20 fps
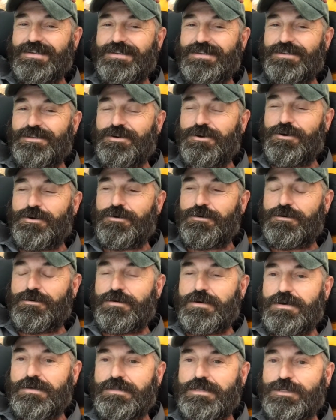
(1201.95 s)
You
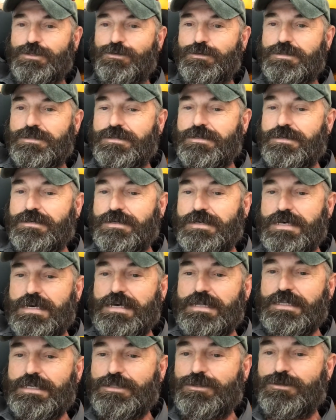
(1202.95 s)
know, this was a
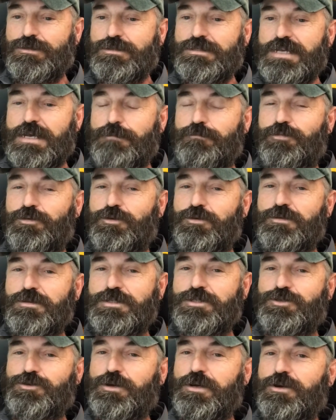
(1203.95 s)
pull the
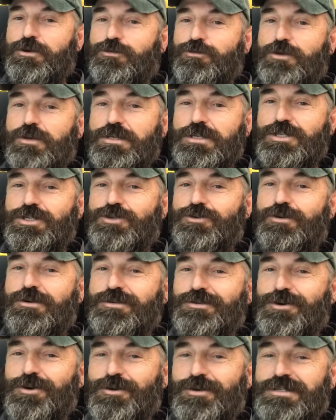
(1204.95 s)
trigger really short
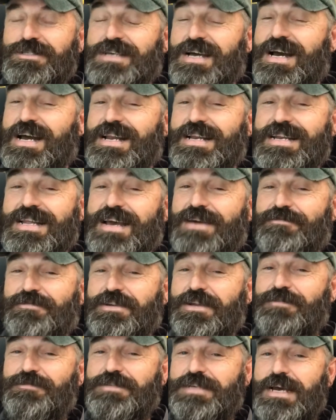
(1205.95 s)
notice. I didn't have
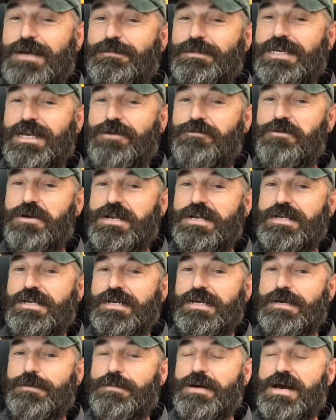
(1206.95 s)
enough time to get ready to
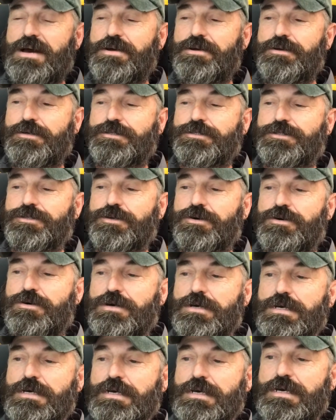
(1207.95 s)
come out here, so
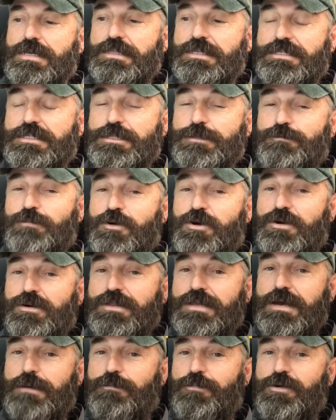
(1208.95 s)
this is part of
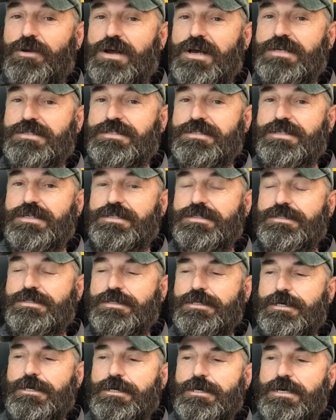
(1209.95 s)
that process.
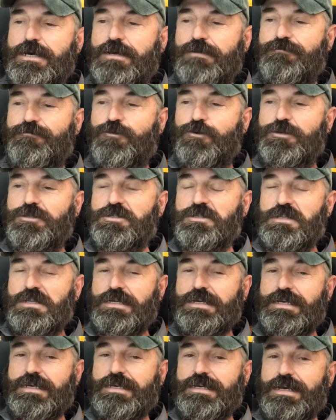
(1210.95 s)

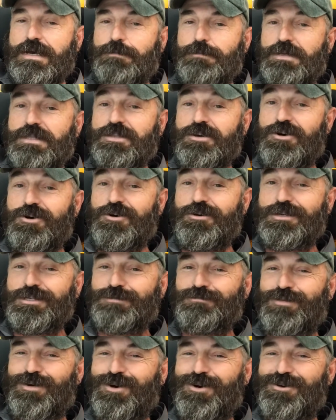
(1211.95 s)
Unfortunately, I'm in the
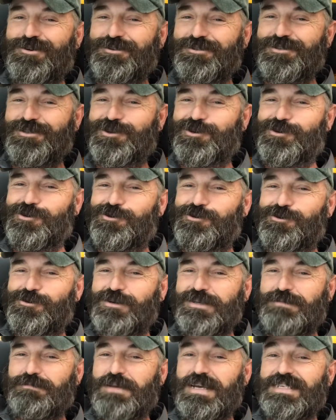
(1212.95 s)
hardest part, so
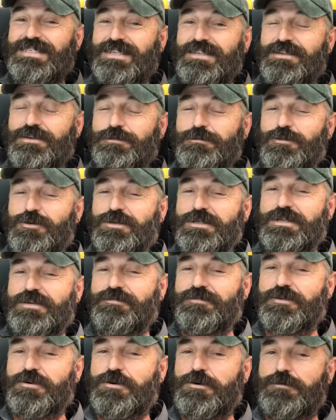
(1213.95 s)
it makes it a little more
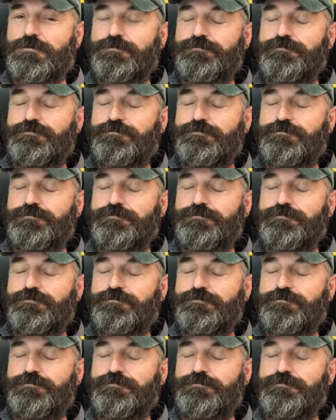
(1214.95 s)
difficult.